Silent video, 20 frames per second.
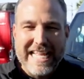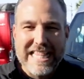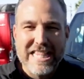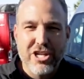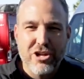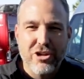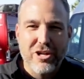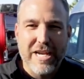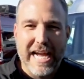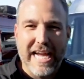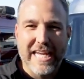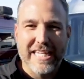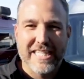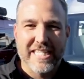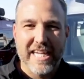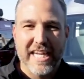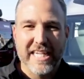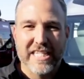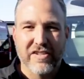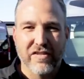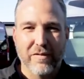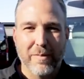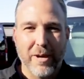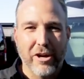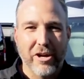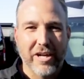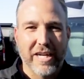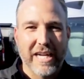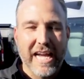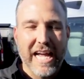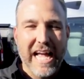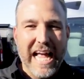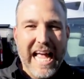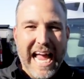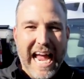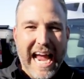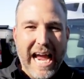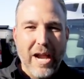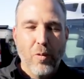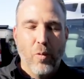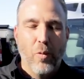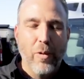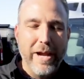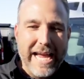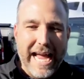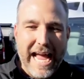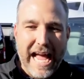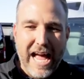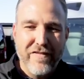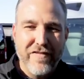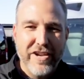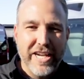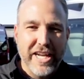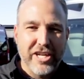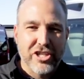in the United States of America, and we have an